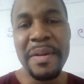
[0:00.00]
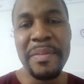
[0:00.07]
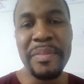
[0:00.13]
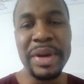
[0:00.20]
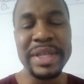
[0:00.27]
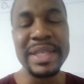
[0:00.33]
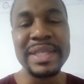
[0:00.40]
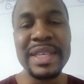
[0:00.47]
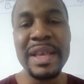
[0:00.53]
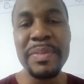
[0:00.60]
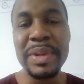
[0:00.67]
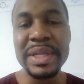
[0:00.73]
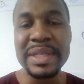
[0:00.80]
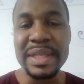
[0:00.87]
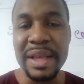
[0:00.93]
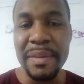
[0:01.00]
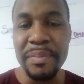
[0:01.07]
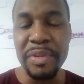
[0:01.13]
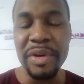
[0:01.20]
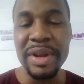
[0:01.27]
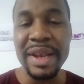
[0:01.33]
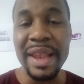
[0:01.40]
But just keep it
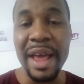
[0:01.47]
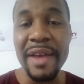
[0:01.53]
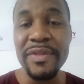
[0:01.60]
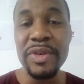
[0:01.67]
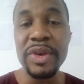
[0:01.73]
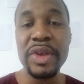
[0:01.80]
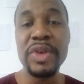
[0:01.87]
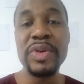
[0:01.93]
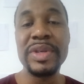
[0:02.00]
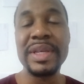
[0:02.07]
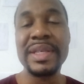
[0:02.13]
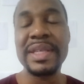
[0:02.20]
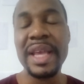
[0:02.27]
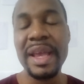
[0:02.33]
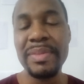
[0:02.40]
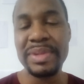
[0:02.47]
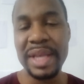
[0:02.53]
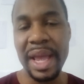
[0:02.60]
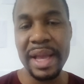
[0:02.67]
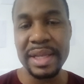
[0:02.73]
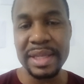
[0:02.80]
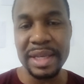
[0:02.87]
simple. In life, you can use the same
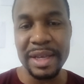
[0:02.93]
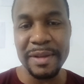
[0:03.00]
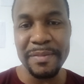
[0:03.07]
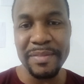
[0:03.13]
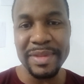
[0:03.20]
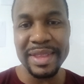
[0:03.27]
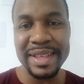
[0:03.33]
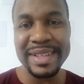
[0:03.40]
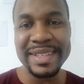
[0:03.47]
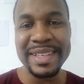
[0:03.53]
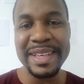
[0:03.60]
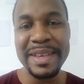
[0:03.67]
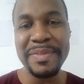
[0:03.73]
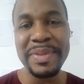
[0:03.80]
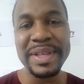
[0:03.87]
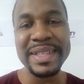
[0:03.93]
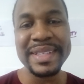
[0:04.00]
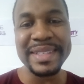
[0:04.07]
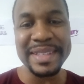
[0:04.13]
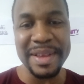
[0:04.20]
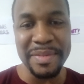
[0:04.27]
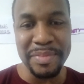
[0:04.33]
tactic. Keep it
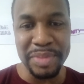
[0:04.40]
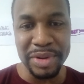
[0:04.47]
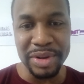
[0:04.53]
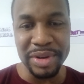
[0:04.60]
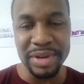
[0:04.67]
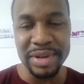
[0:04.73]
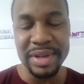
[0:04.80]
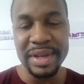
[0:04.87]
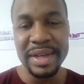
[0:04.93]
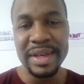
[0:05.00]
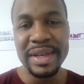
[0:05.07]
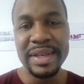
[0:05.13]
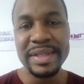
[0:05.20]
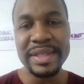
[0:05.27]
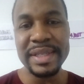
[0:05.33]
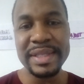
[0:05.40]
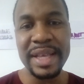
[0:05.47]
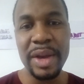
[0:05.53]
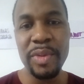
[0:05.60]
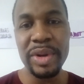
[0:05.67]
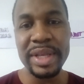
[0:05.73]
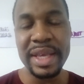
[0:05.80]
simple. Just
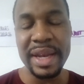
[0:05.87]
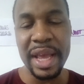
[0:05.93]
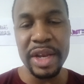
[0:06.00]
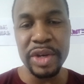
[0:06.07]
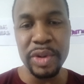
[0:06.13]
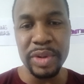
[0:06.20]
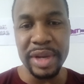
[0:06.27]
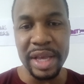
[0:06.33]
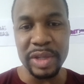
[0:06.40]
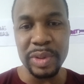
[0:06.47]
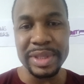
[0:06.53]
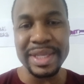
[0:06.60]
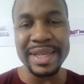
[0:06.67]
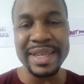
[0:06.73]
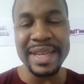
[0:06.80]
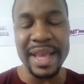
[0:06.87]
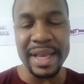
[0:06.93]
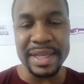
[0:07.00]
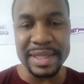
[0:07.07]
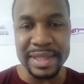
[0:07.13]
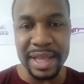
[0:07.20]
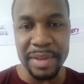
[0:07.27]
say, what can I do next? What's the
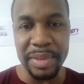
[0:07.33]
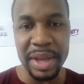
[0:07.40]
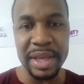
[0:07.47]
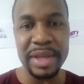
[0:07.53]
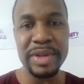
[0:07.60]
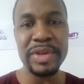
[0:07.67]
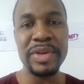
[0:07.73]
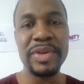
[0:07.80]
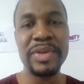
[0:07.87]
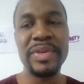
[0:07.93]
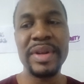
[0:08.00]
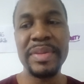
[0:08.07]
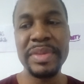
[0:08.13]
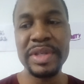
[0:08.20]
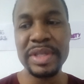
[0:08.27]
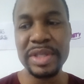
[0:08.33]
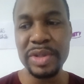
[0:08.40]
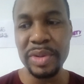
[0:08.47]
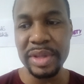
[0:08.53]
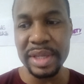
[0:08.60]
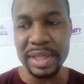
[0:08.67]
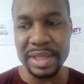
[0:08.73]
next step I can do? Let me just
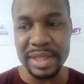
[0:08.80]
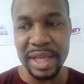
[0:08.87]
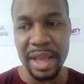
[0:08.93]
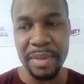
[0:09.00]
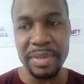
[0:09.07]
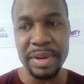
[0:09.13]
do this step.